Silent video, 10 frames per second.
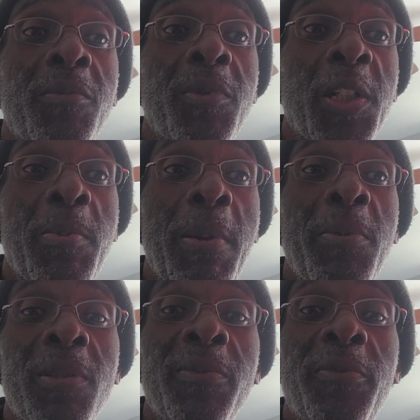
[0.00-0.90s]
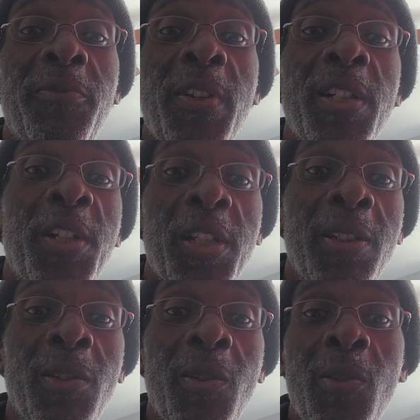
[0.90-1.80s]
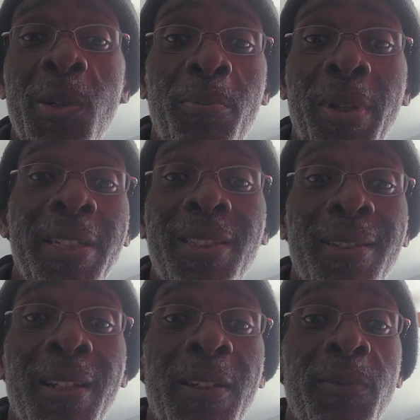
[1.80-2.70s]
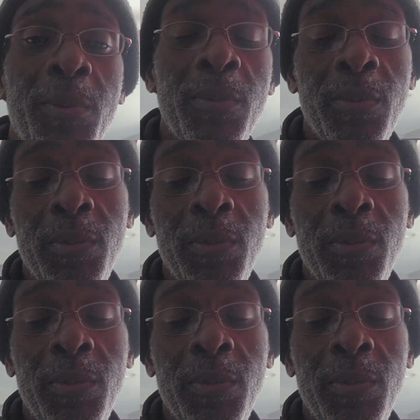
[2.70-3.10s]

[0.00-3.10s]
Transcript: just to be able to function on a basic level.